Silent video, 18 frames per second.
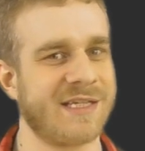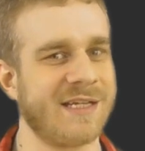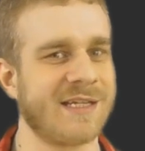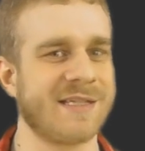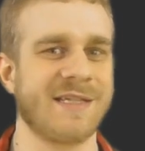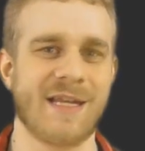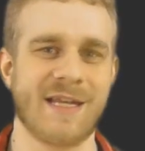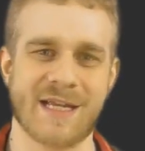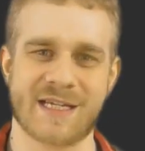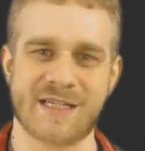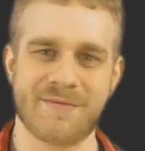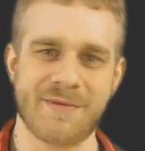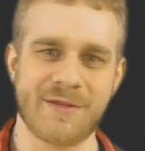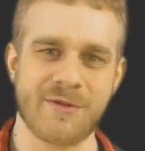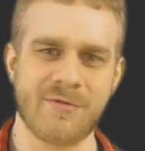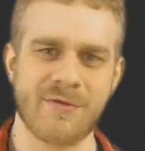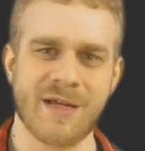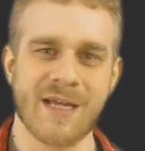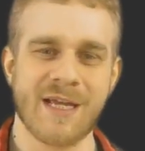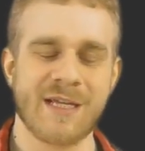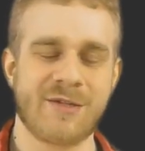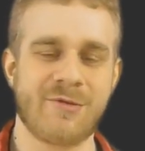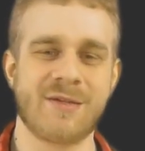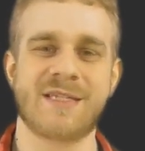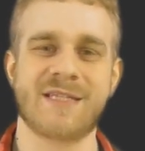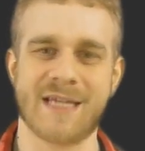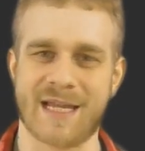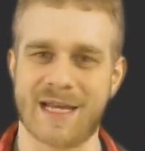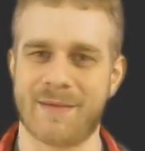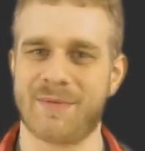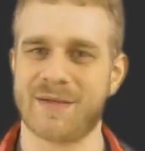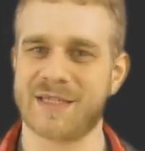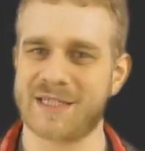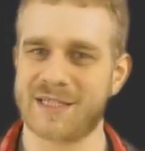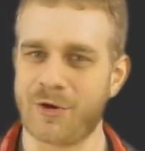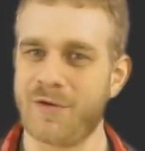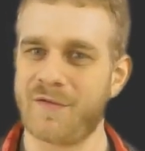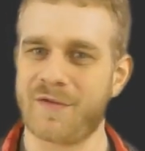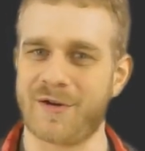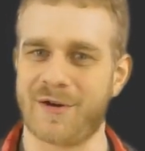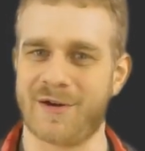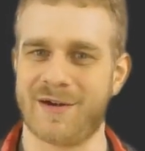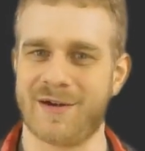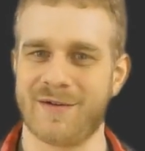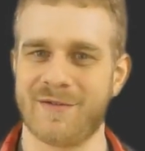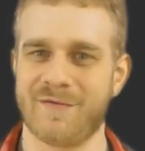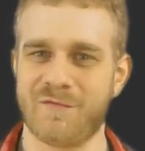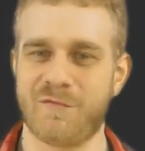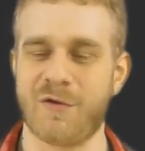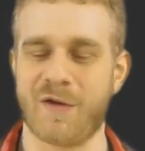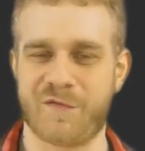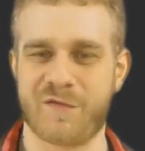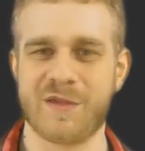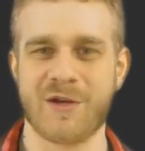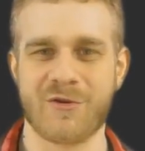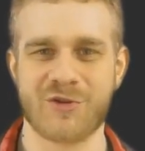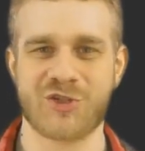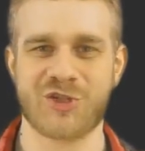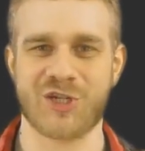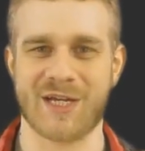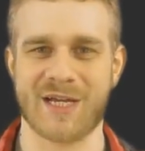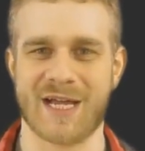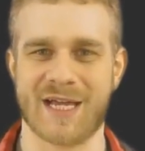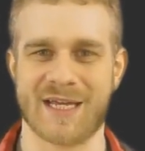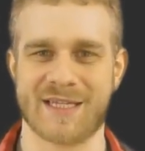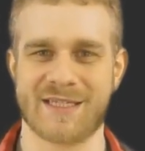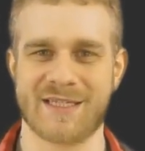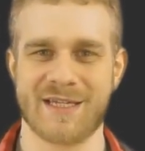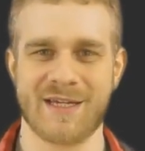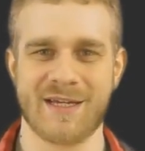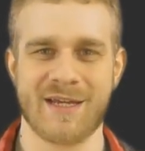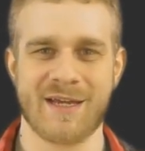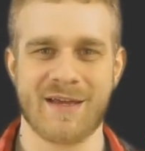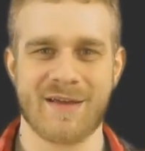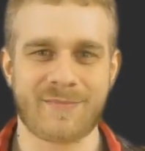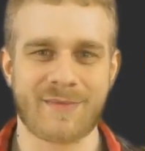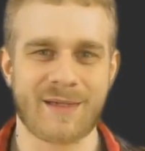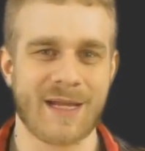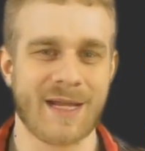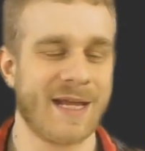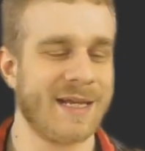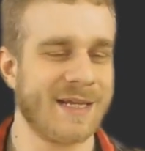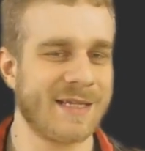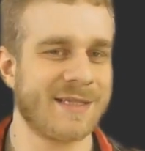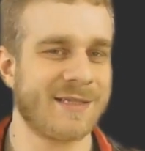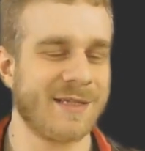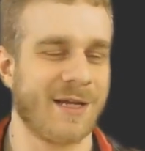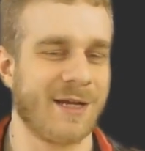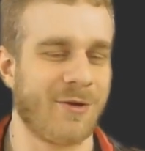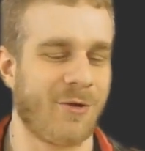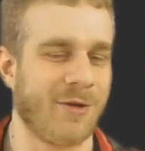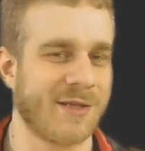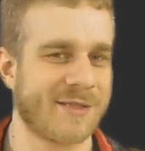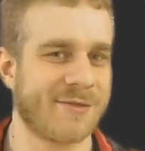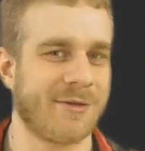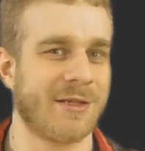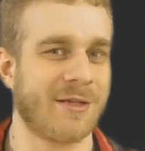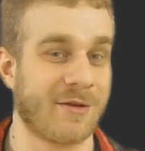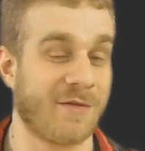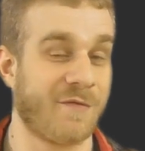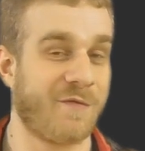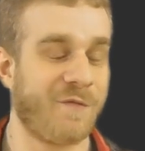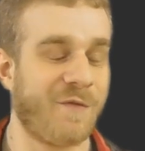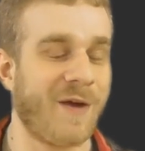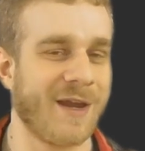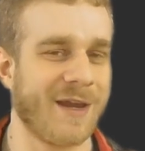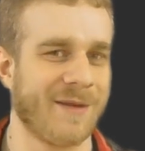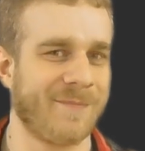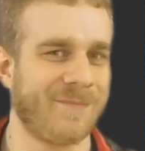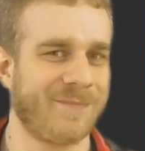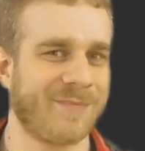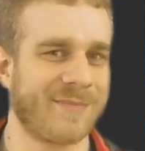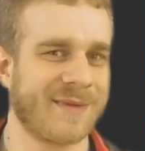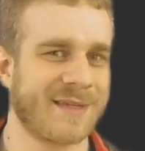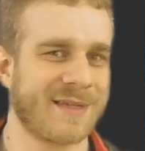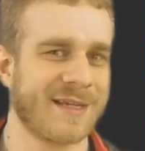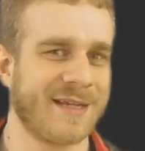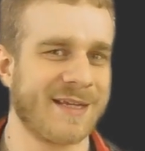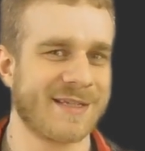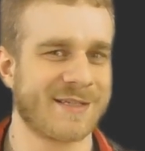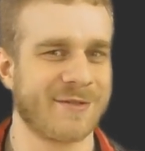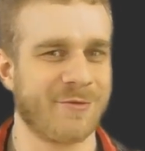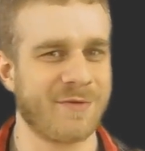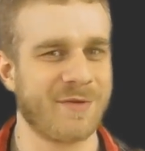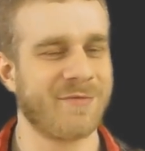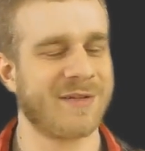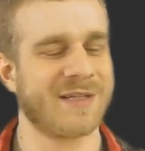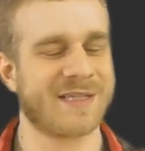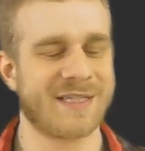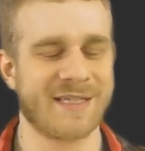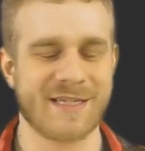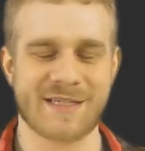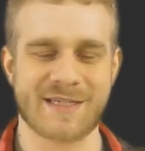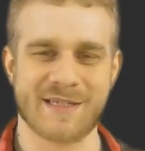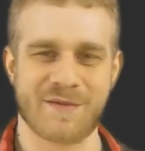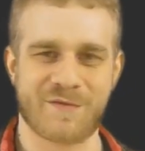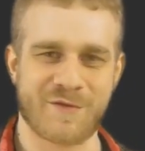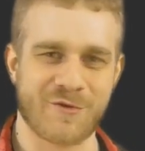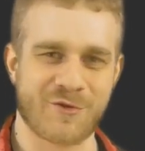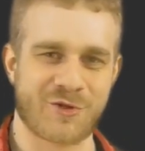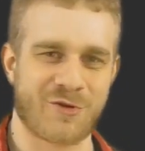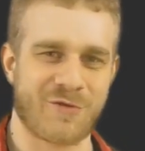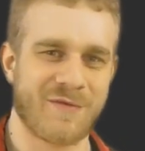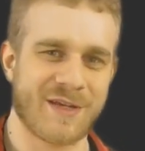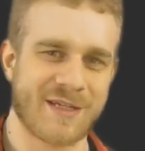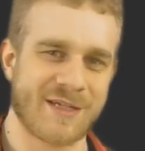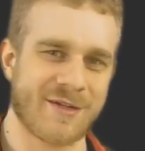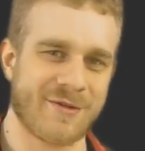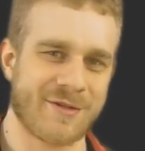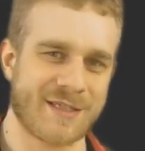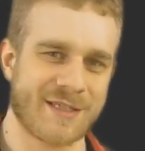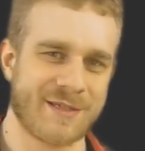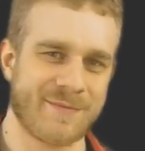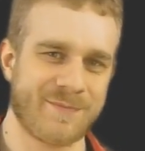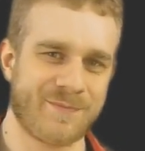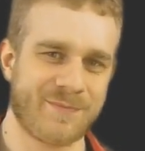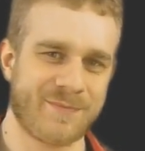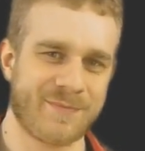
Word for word: see this in the next video, to set up a server with Node.js. And it's uh, also a lot of fun. So we will see this in the future videos.